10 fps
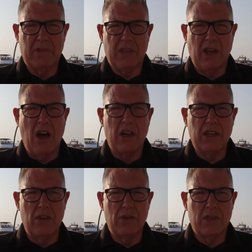
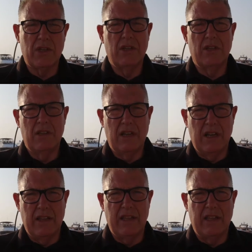cargoes,
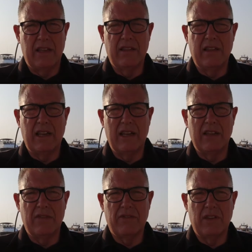and then they
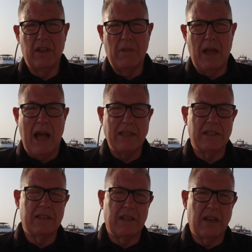leave. And
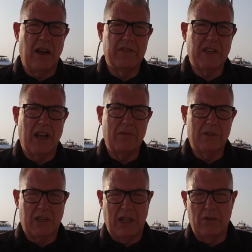the dive site
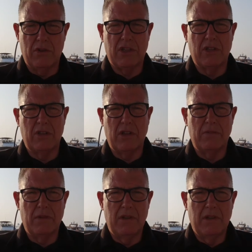was close to the
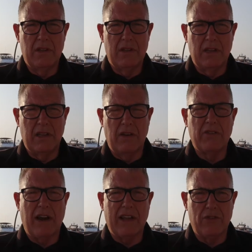
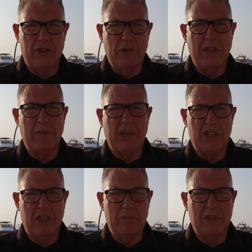other anchorage where the bigger
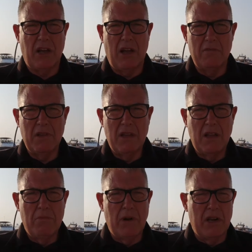ships are.
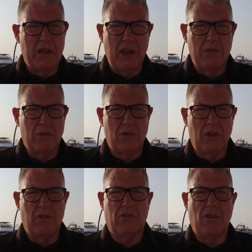But you know,
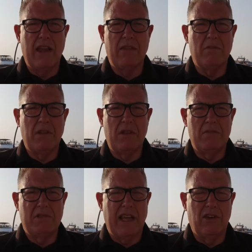great
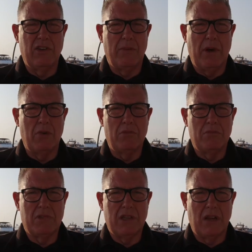day on the boat.
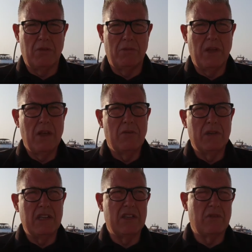So we
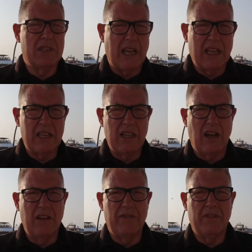did do a second
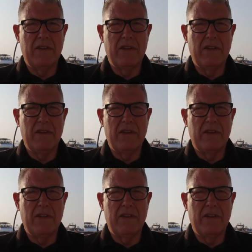dive